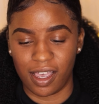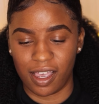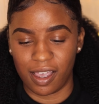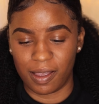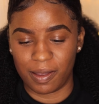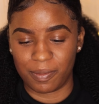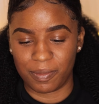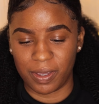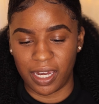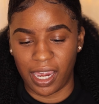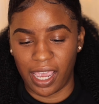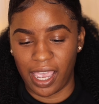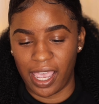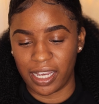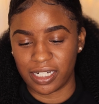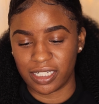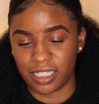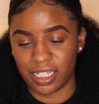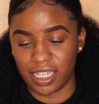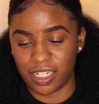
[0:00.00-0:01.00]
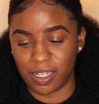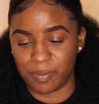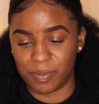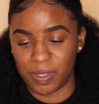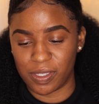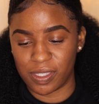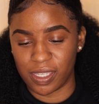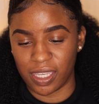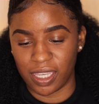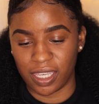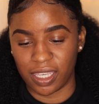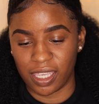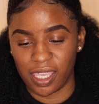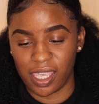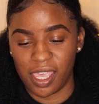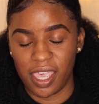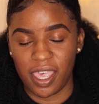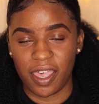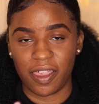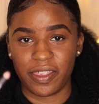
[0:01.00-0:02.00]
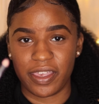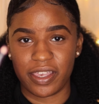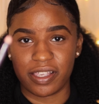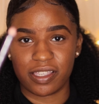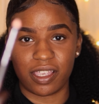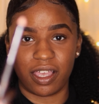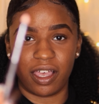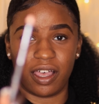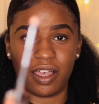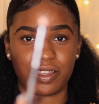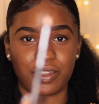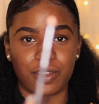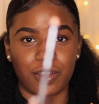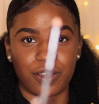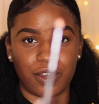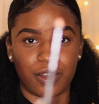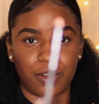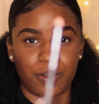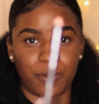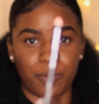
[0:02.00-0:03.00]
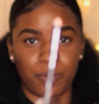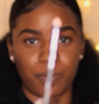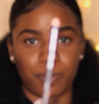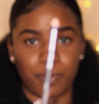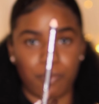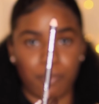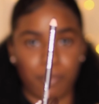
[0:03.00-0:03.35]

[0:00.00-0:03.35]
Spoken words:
and I actually ended up using this other